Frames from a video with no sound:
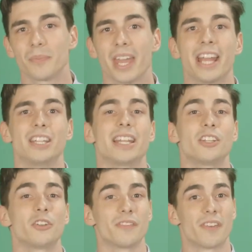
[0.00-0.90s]
and then
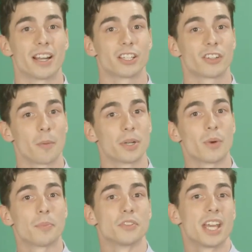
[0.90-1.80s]
you can find company
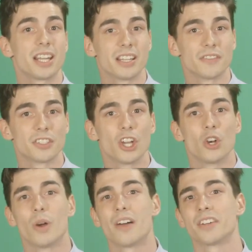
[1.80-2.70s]
representatives
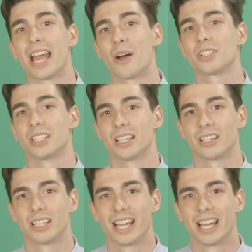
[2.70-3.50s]
who have accounts there.